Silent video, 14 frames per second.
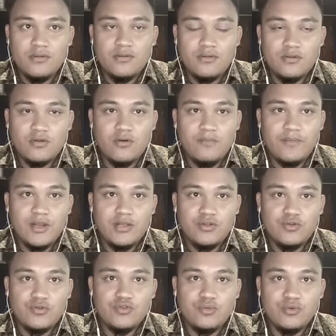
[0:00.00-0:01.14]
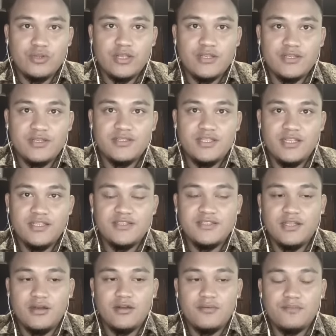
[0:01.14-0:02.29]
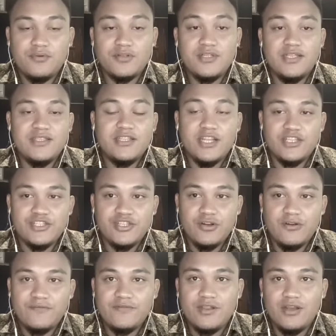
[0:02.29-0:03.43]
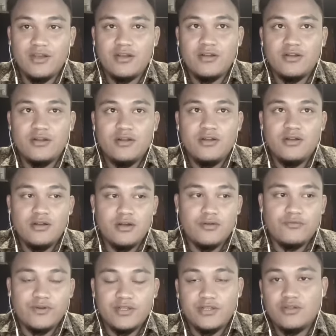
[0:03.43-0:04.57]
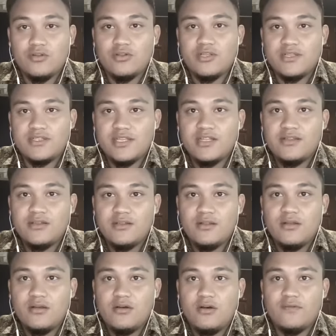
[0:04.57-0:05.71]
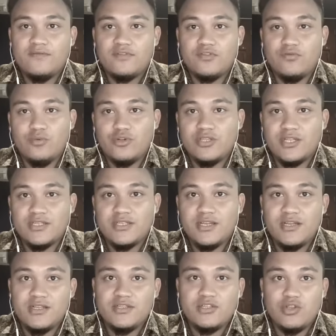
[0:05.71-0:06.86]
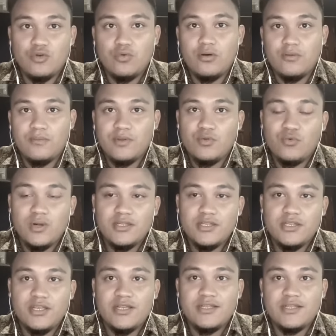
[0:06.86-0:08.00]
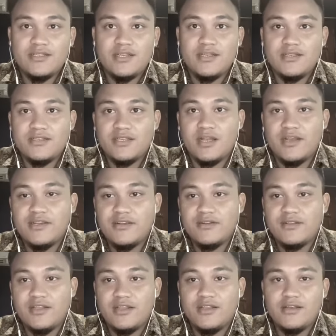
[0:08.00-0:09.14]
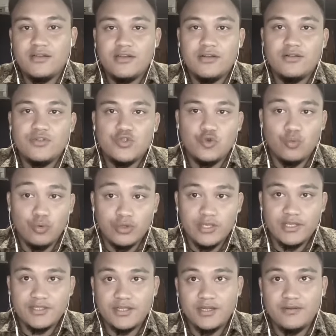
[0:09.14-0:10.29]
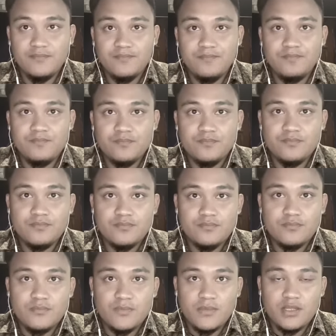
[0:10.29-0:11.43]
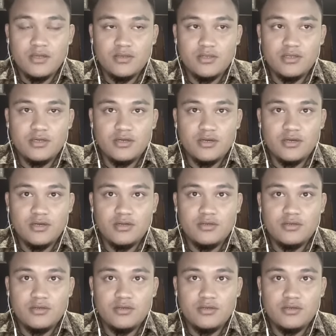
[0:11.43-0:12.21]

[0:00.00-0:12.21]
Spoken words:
compared to Subrtesa, since the percentage of the return on asset of Subrtesa is lower. Meanwhile, the Jayatesa is higher than the Subrtesa. the